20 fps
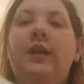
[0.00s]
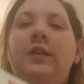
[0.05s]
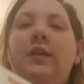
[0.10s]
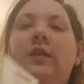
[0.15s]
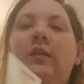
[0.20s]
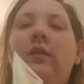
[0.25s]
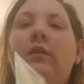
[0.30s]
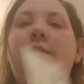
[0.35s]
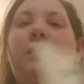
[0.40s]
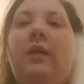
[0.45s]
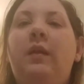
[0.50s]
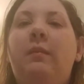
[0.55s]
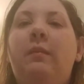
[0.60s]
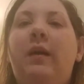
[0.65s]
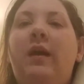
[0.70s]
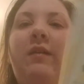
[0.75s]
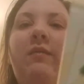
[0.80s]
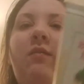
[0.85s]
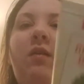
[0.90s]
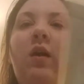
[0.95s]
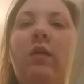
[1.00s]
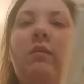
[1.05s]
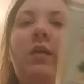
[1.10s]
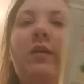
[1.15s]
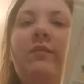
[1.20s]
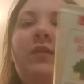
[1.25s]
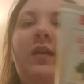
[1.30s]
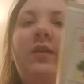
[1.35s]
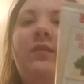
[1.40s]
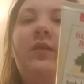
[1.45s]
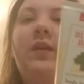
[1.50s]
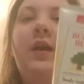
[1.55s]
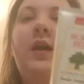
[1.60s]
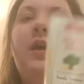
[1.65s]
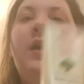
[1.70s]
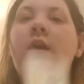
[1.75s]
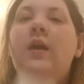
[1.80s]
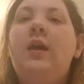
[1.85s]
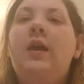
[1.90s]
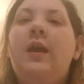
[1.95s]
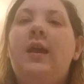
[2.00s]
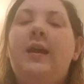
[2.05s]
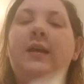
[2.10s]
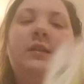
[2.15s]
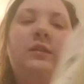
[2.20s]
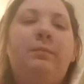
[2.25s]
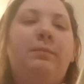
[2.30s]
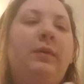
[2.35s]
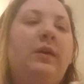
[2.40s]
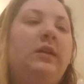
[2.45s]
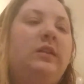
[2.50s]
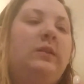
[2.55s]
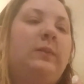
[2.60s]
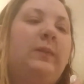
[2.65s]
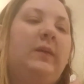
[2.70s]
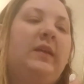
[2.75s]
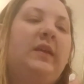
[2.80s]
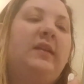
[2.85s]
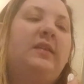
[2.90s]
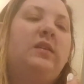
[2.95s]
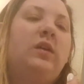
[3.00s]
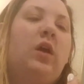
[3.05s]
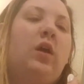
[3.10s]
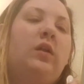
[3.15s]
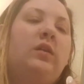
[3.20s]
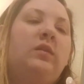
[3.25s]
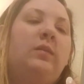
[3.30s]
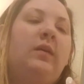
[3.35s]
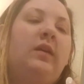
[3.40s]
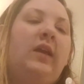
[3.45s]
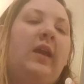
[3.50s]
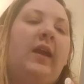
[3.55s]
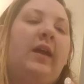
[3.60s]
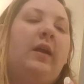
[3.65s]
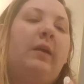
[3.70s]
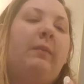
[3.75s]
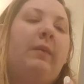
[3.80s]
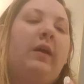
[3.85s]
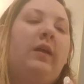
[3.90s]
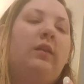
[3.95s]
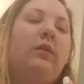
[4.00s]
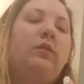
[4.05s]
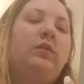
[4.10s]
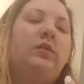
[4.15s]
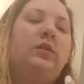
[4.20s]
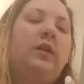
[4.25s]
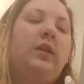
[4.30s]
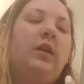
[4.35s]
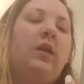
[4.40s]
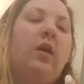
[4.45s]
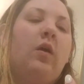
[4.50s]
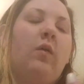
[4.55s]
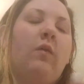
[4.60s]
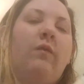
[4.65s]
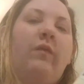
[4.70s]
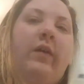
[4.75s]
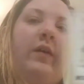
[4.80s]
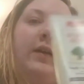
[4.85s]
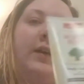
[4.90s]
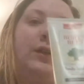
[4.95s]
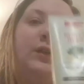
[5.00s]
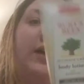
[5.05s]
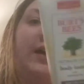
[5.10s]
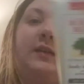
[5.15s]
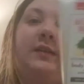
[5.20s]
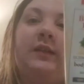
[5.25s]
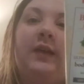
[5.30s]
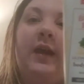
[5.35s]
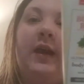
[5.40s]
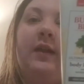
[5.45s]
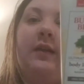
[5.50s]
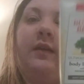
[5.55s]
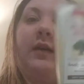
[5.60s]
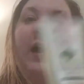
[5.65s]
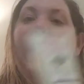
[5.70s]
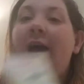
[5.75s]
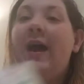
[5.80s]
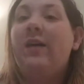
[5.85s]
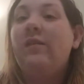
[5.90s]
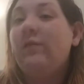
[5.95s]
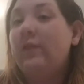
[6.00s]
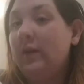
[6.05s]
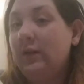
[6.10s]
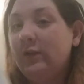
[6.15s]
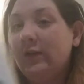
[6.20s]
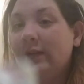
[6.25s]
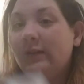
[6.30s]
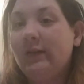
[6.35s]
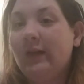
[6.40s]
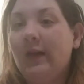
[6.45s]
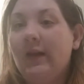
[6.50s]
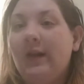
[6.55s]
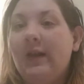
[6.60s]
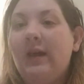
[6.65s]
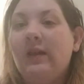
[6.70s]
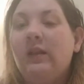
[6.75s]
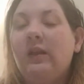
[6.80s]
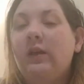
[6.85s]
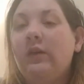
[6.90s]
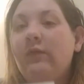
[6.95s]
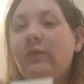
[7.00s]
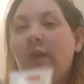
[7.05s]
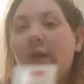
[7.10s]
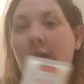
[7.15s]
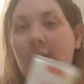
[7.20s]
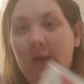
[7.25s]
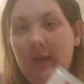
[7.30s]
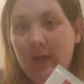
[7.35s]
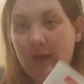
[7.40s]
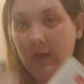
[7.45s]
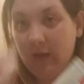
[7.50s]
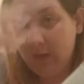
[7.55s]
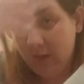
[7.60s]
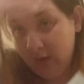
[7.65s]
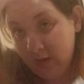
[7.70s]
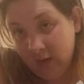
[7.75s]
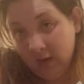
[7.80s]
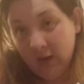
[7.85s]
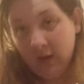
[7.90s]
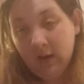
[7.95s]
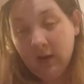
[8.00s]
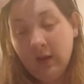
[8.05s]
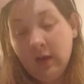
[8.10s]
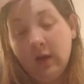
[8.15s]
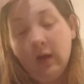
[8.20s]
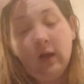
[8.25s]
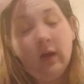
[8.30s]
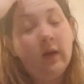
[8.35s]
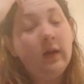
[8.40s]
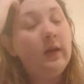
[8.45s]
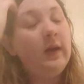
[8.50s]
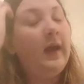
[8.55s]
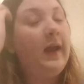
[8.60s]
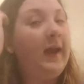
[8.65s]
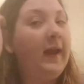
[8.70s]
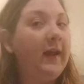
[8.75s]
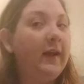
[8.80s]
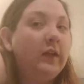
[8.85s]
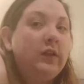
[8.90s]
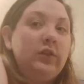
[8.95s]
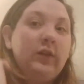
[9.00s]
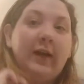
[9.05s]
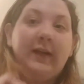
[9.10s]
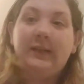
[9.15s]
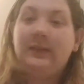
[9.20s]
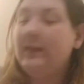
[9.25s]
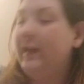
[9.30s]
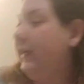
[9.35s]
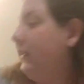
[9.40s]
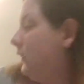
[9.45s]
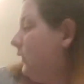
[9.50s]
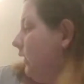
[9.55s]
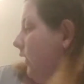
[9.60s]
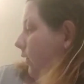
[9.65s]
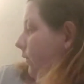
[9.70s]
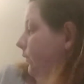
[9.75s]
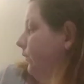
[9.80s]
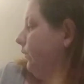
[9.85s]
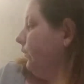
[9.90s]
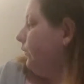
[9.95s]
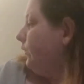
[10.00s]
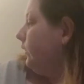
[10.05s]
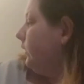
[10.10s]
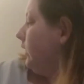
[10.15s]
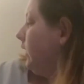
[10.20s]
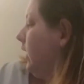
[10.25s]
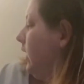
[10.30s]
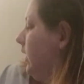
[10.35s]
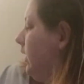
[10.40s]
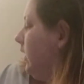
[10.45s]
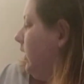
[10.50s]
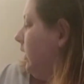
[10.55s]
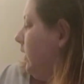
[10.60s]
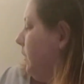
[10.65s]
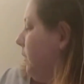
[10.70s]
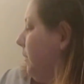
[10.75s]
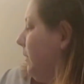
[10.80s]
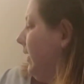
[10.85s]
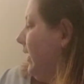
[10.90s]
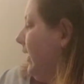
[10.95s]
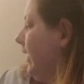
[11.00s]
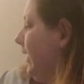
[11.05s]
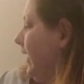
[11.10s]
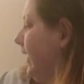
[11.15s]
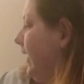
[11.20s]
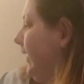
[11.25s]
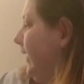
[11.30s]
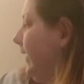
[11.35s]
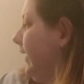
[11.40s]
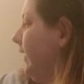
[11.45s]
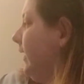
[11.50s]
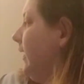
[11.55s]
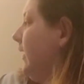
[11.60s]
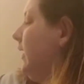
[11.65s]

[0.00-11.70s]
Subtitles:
and this has been by far my favorite. Is Burt's Bees Ultimate Care Body Lotion, very dry skin. I have very dry skin, and I live in a dry state. So my